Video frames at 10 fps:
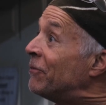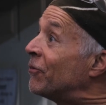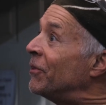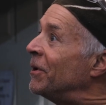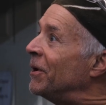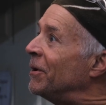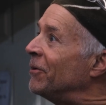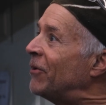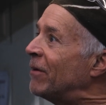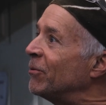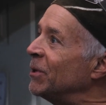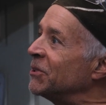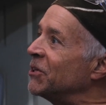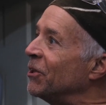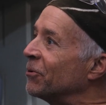and
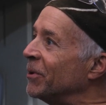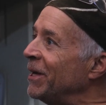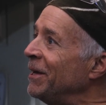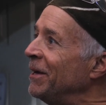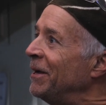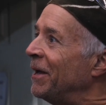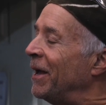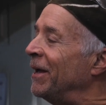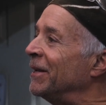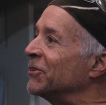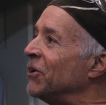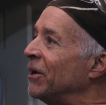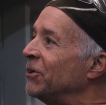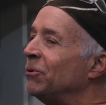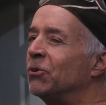super knowledgeable.
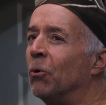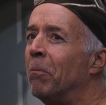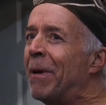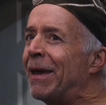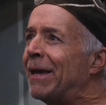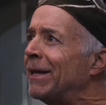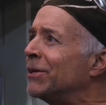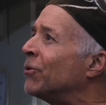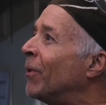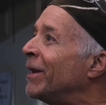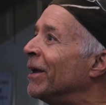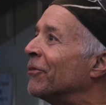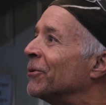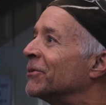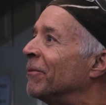Anything you want to know about
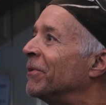blacksmithing, he knows